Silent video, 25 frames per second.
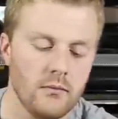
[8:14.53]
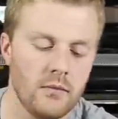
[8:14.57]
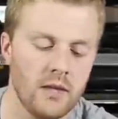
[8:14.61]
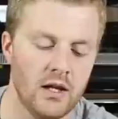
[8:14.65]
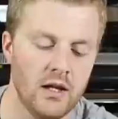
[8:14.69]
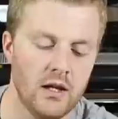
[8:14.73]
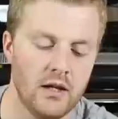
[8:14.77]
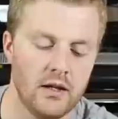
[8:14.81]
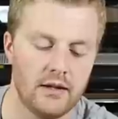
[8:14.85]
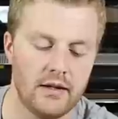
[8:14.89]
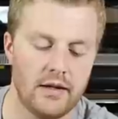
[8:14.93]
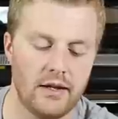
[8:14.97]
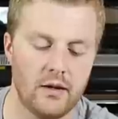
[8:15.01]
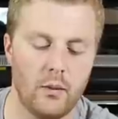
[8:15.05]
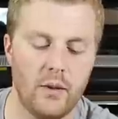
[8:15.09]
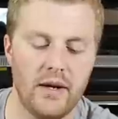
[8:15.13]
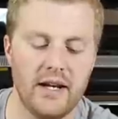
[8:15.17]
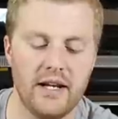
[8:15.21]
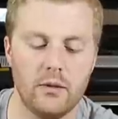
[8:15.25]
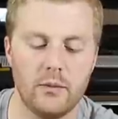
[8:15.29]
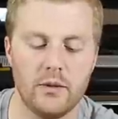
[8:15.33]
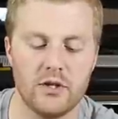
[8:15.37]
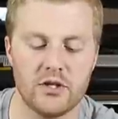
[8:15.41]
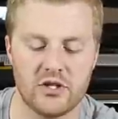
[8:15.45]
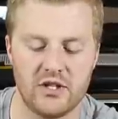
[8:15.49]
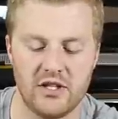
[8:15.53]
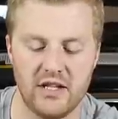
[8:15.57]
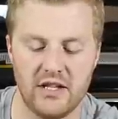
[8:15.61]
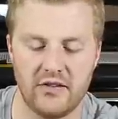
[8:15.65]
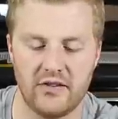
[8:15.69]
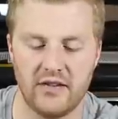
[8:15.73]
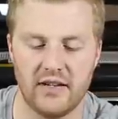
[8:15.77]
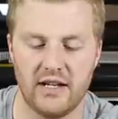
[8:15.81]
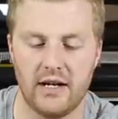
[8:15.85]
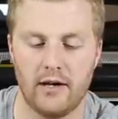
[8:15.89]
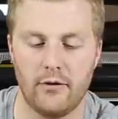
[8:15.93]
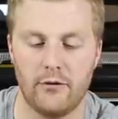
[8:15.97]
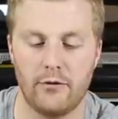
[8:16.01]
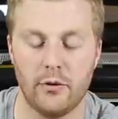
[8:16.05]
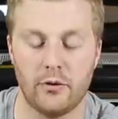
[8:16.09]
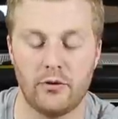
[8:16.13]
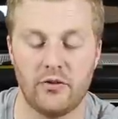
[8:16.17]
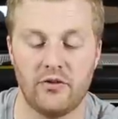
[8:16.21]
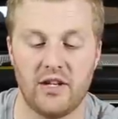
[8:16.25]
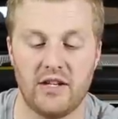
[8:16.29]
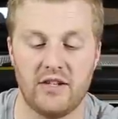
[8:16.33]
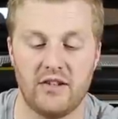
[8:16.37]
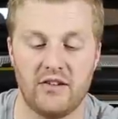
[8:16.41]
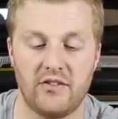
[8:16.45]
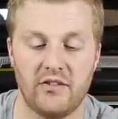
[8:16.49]
Now, the way in which these
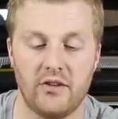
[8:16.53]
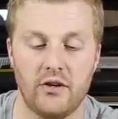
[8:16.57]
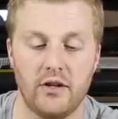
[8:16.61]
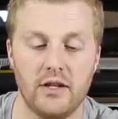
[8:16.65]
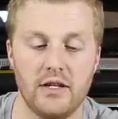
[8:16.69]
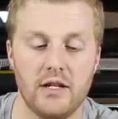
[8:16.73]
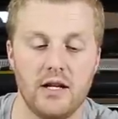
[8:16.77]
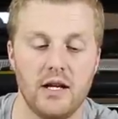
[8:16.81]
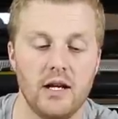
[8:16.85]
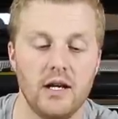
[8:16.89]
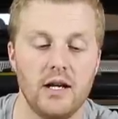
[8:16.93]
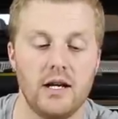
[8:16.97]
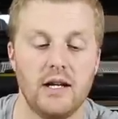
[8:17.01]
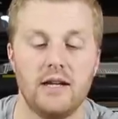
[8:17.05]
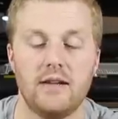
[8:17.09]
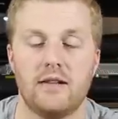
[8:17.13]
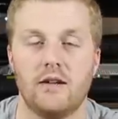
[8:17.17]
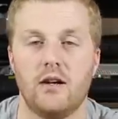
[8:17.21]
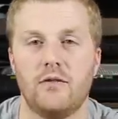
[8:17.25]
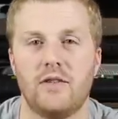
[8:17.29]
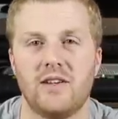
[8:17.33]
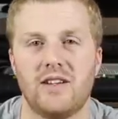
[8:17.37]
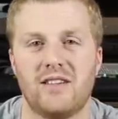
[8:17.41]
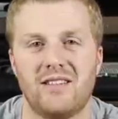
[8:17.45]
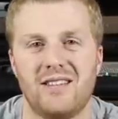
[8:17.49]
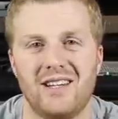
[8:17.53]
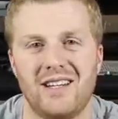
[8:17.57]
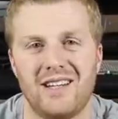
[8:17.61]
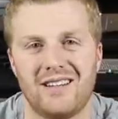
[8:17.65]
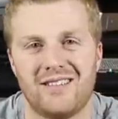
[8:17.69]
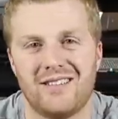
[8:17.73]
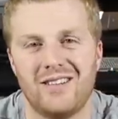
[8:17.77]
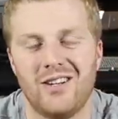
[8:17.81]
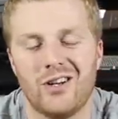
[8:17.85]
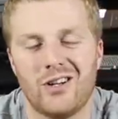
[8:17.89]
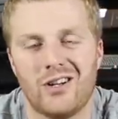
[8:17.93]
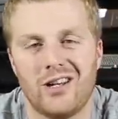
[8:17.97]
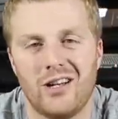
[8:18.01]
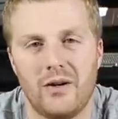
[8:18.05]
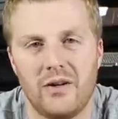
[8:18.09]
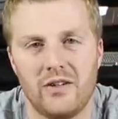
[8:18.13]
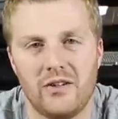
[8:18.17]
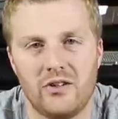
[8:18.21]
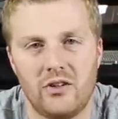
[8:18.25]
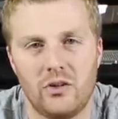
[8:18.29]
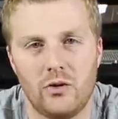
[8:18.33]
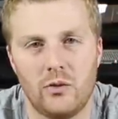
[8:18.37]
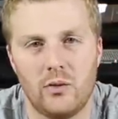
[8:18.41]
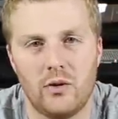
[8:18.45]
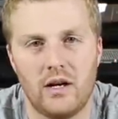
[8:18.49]
filters are designed is obviously it's not
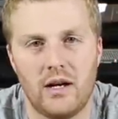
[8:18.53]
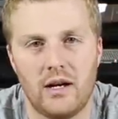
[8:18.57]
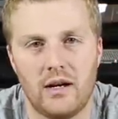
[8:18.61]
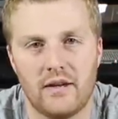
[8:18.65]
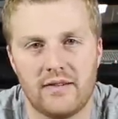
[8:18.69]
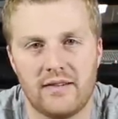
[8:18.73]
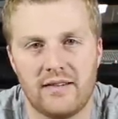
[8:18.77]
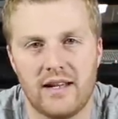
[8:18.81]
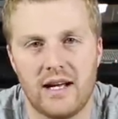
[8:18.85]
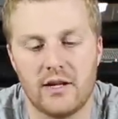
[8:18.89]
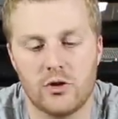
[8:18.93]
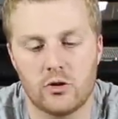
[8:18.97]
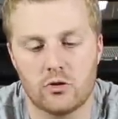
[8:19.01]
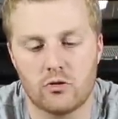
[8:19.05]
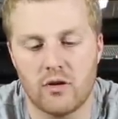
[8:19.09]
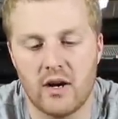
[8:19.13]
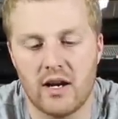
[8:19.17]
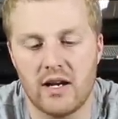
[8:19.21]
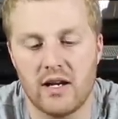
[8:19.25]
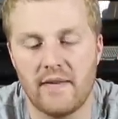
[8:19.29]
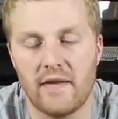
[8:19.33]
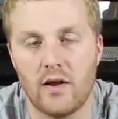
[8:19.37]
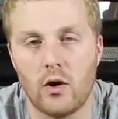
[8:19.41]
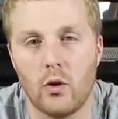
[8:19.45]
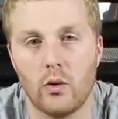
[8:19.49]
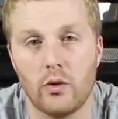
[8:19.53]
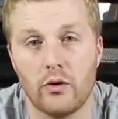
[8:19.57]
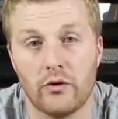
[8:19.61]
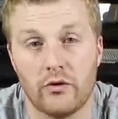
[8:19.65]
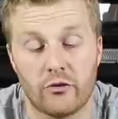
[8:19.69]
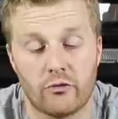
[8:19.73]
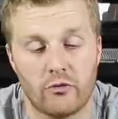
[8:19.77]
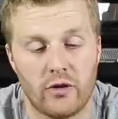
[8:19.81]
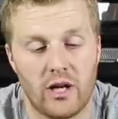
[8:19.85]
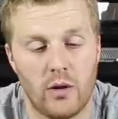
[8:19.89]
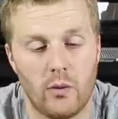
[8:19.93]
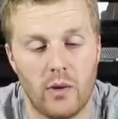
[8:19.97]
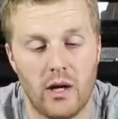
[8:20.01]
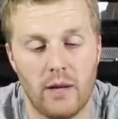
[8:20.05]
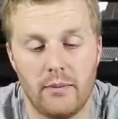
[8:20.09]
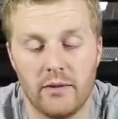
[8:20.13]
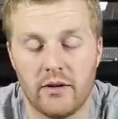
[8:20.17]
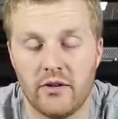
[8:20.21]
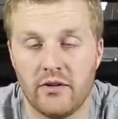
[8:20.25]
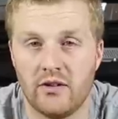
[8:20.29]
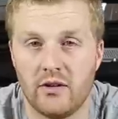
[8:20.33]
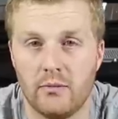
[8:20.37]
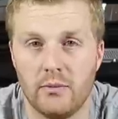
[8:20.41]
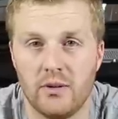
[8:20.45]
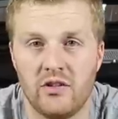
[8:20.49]
going to start draining that oil straight away,
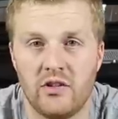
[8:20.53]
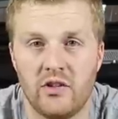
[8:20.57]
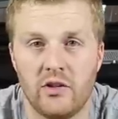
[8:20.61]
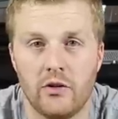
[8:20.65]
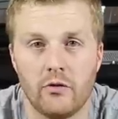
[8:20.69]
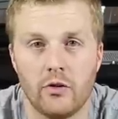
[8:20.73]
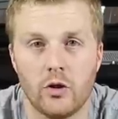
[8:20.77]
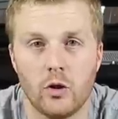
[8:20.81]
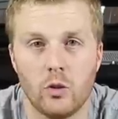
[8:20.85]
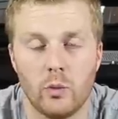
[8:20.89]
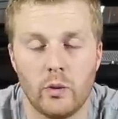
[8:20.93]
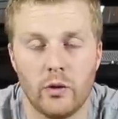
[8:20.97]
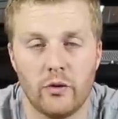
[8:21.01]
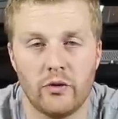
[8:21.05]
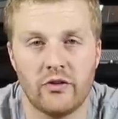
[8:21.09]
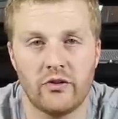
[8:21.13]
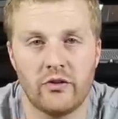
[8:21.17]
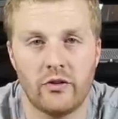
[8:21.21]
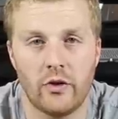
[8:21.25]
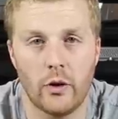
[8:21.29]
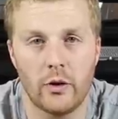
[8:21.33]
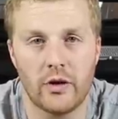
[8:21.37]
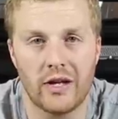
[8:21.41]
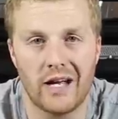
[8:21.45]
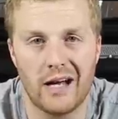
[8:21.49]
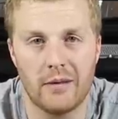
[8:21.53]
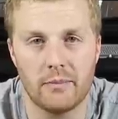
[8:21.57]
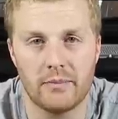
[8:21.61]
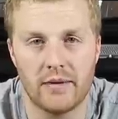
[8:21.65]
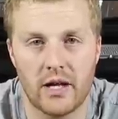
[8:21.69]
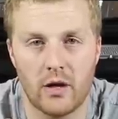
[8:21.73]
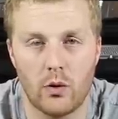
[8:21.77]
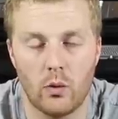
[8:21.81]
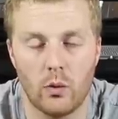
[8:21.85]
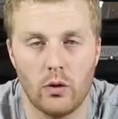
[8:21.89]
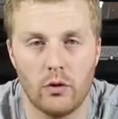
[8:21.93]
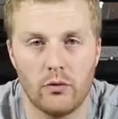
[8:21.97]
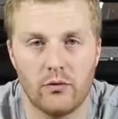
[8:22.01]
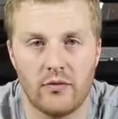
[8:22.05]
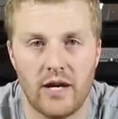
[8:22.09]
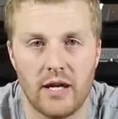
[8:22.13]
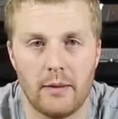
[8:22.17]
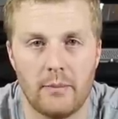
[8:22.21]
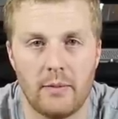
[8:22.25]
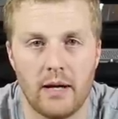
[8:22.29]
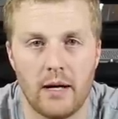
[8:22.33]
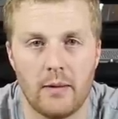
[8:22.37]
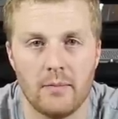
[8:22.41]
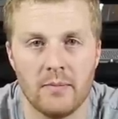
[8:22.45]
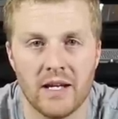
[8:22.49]
because the material will soak up that oil
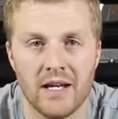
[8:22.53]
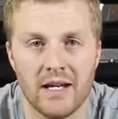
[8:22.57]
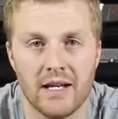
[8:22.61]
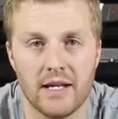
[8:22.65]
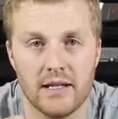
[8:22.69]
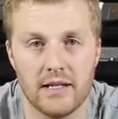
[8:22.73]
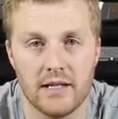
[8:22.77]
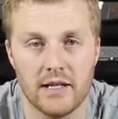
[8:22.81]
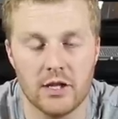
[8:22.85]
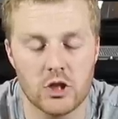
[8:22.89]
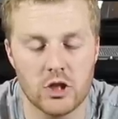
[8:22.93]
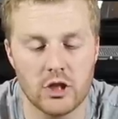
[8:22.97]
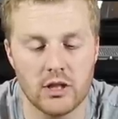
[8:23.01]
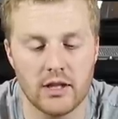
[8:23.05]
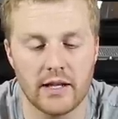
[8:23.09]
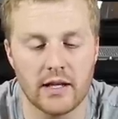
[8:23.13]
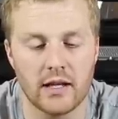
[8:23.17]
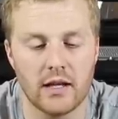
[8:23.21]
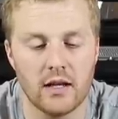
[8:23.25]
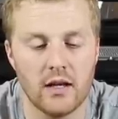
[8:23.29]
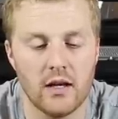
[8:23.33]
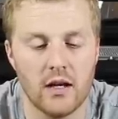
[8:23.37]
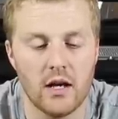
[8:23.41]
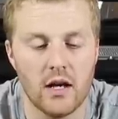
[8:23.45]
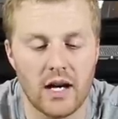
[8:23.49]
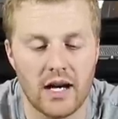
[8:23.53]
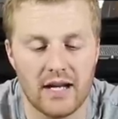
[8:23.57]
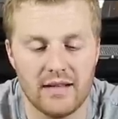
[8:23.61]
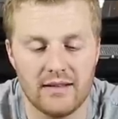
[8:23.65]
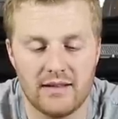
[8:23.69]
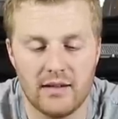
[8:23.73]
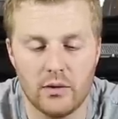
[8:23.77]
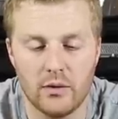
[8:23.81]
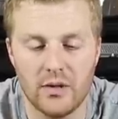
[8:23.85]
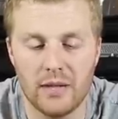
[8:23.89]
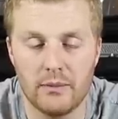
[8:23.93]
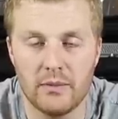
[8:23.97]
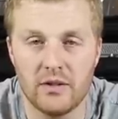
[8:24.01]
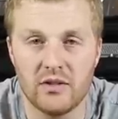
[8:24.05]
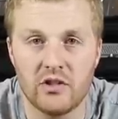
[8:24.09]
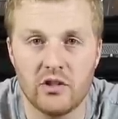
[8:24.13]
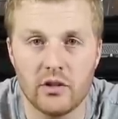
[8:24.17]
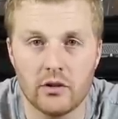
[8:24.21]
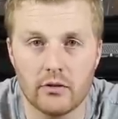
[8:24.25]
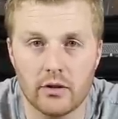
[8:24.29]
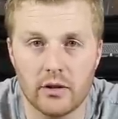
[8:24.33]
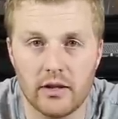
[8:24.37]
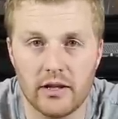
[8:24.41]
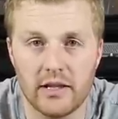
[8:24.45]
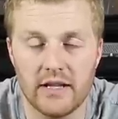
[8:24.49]
vapor initially. Until that
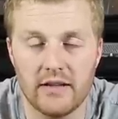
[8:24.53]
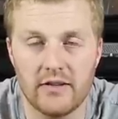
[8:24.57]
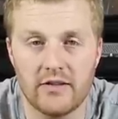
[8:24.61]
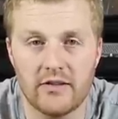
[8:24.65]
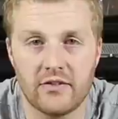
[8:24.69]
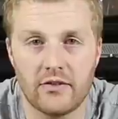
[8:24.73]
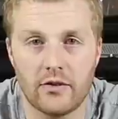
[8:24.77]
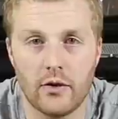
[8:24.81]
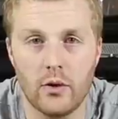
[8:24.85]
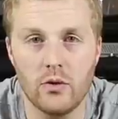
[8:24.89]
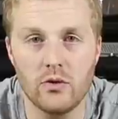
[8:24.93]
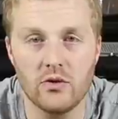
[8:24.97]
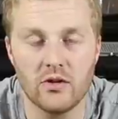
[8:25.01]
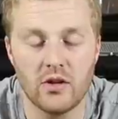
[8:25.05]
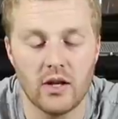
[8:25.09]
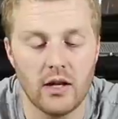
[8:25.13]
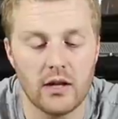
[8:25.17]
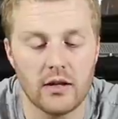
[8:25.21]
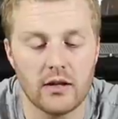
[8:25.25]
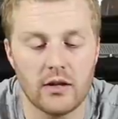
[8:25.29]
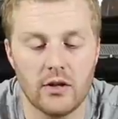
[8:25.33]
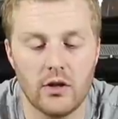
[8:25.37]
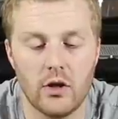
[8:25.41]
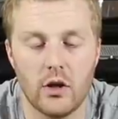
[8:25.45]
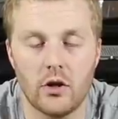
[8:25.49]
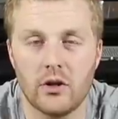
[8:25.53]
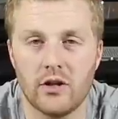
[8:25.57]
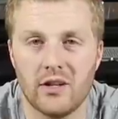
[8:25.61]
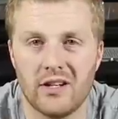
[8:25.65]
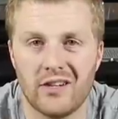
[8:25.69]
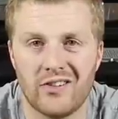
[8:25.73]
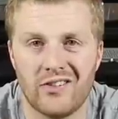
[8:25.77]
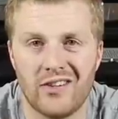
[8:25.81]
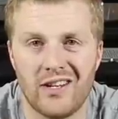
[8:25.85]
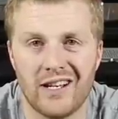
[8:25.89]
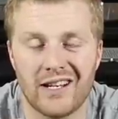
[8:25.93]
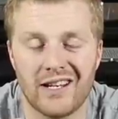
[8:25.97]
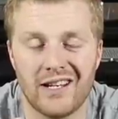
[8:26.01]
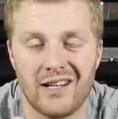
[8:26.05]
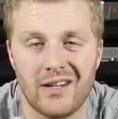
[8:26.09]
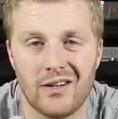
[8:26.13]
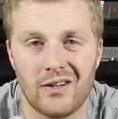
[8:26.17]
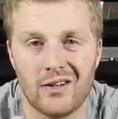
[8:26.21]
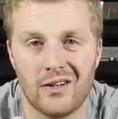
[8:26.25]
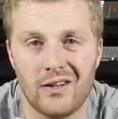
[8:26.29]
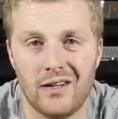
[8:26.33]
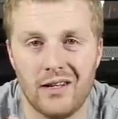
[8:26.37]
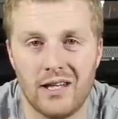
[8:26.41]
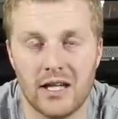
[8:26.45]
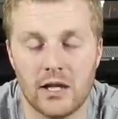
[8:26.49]
material is soaked, you're not going to start
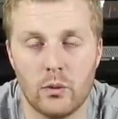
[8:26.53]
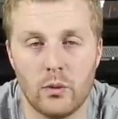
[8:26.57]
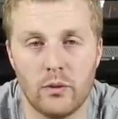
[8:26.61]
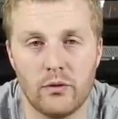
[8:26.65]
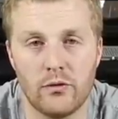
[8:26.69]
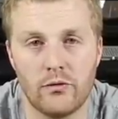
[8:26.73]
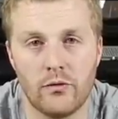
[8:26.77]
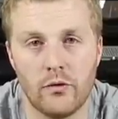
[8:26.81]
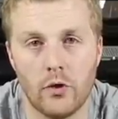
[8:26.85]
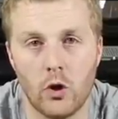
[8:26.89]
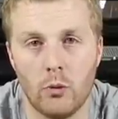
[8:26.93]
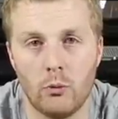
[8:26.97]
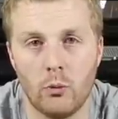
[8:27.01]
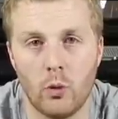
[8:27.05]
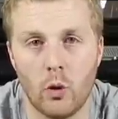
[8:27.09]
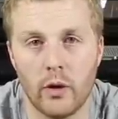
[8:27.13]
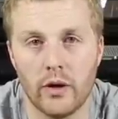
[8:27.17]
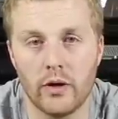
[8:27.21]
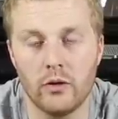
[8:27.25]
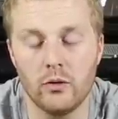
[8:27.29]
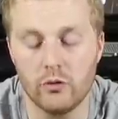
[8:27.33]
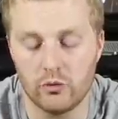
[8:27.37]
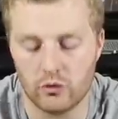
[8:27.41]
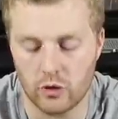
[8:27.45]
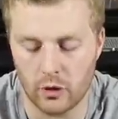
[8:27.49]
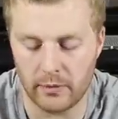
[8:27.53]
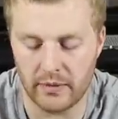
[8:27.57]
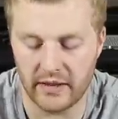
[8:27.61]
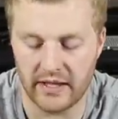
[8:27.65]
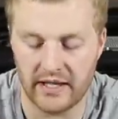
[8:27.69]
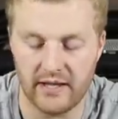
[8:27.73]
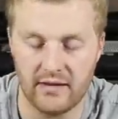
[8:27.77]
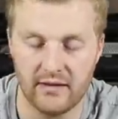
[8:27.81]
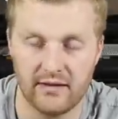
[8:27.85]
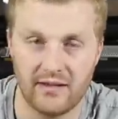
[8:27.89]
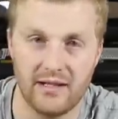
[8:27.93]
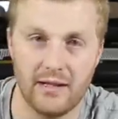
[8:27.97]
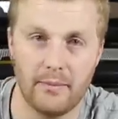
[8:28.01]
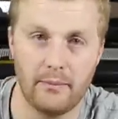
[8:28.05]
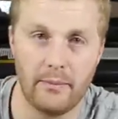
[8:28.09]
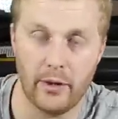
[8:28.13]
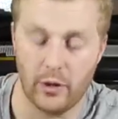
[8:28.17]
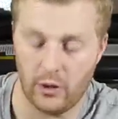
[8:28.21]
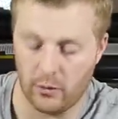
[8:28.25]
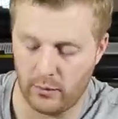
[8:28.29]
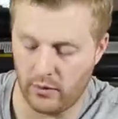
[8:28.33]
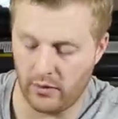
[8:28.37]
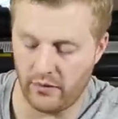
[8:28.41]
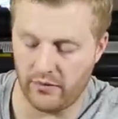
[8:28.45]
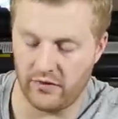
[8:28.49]
getting liquid form oil dropping into the
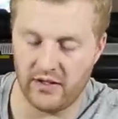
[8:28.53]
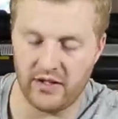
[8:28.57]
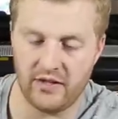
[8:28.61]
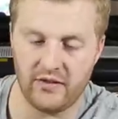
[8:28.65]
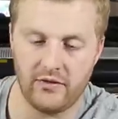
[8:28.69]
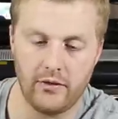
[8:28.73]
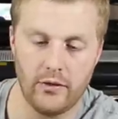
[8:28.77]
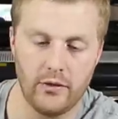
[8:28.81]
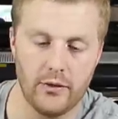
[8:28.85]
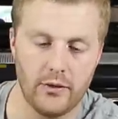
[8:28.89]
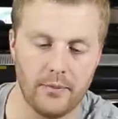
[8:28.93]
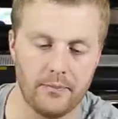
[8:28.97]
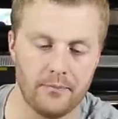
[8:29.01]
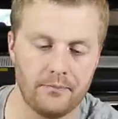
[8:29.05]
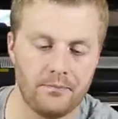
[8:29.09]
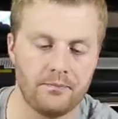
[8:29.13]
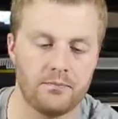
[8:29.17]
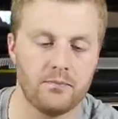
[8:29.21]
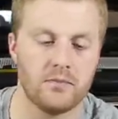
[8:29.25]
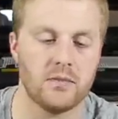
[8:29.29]
bottom of this unit.